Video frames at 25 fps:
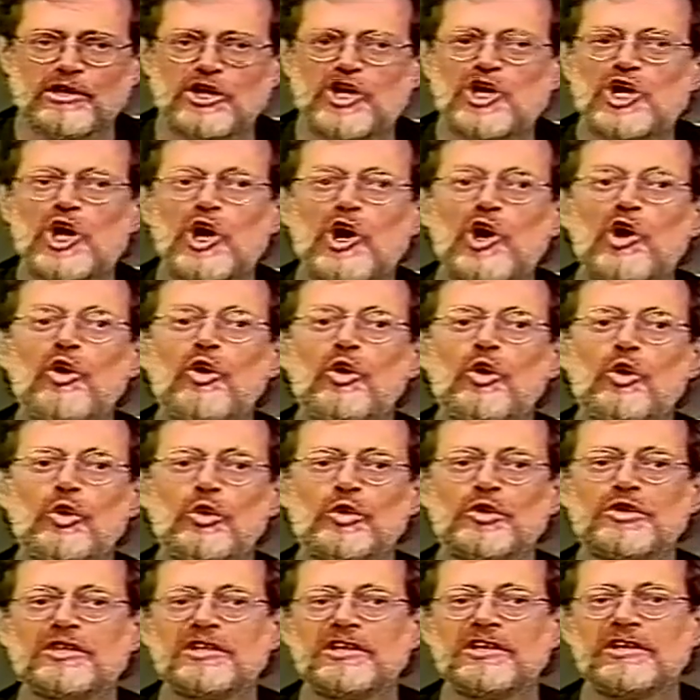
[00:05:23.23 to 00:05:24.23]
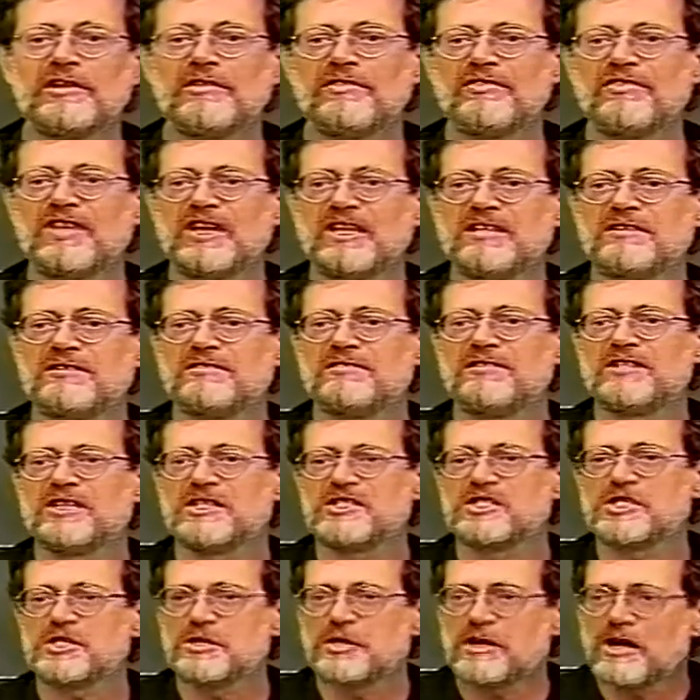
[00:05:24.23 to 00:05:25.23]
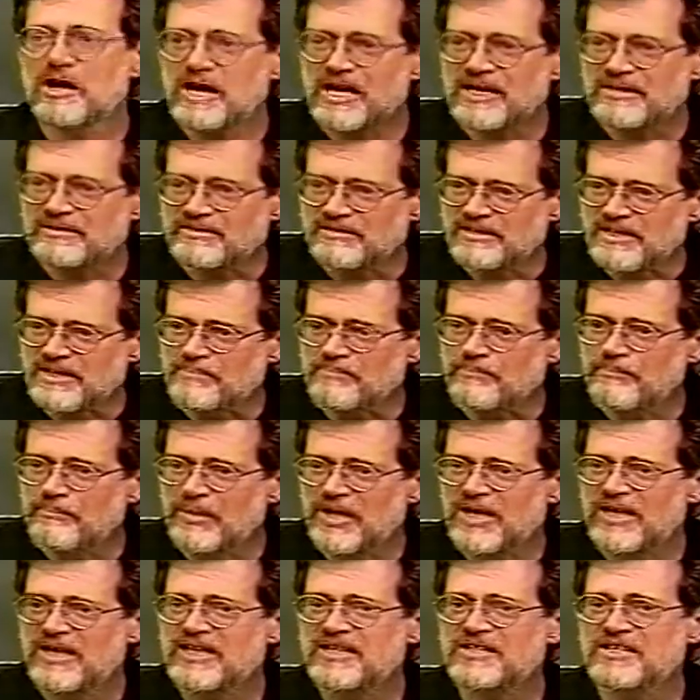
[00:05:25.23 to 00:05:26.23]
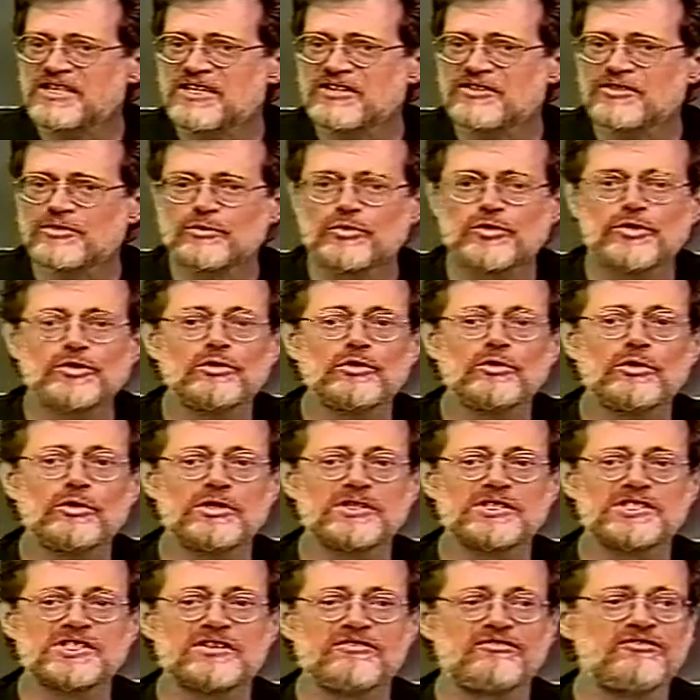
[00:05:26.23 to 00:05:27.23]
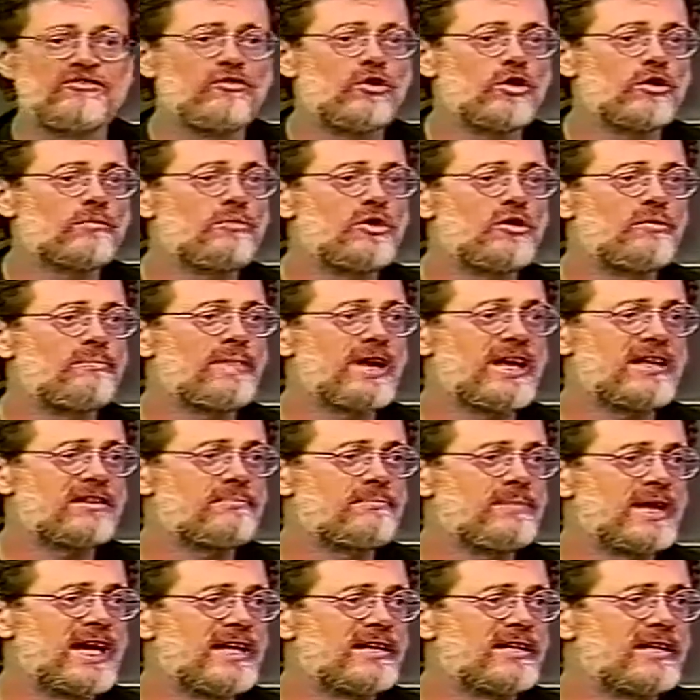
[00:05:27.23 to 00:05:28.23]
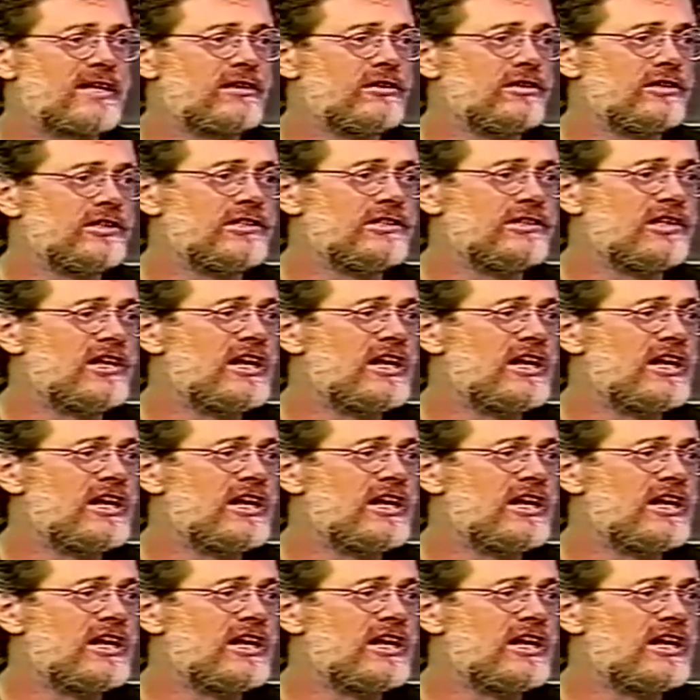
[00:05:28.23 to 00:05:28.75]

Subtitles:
Code that does not embody the rules of formal mathematical